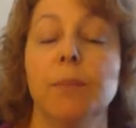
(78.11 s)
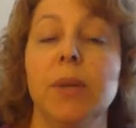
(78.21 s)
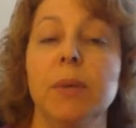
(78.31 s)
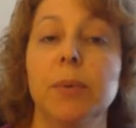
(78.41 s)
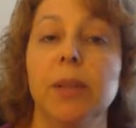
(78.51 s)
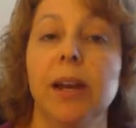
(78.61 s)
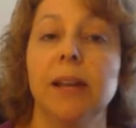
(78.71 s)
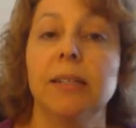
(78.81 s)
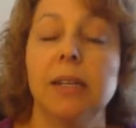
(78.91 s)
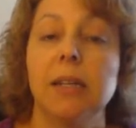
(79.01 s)
People that I
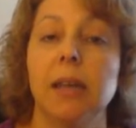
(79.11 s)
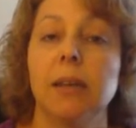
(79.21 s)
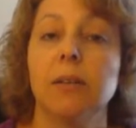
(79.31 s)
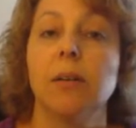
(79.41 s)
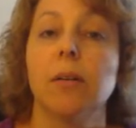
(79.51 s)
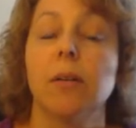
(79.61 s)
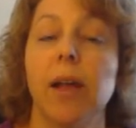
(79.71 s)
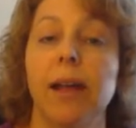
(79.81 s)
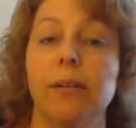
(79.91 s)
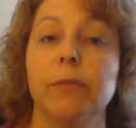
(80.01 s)
see that
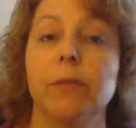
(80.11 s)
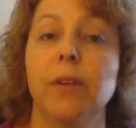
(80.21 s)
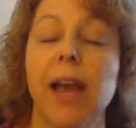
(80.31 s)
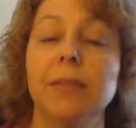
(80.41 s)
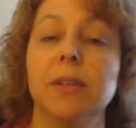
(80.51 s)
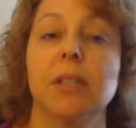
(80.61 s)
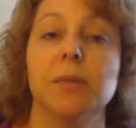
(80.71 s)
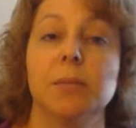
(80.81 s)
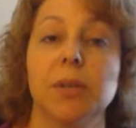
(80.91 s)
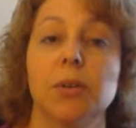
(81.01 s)
have gotten the
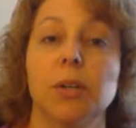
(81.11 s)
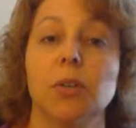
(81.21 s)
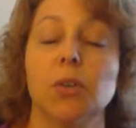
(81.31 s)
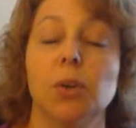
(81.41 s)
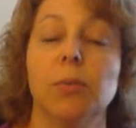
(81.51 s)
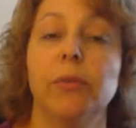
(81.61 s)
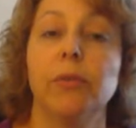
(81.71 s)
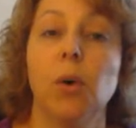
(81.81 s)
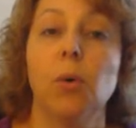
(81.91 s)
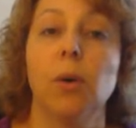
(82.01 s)
symptoms under control
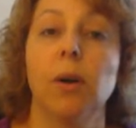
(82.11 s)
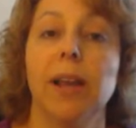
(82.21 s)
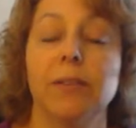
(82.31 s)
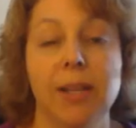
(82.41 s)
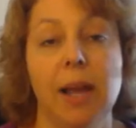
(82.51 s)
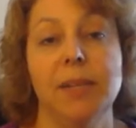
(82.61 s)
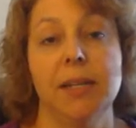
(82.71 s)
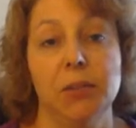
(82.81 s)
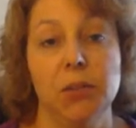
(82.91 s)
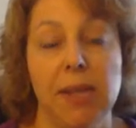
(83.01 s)
before have stopped
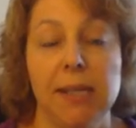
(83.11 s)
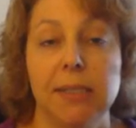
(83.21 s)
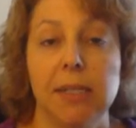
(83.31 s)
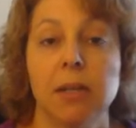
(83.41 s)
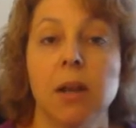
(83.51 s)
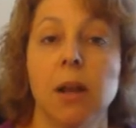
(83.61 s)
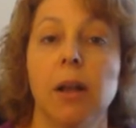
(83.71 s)
exercising.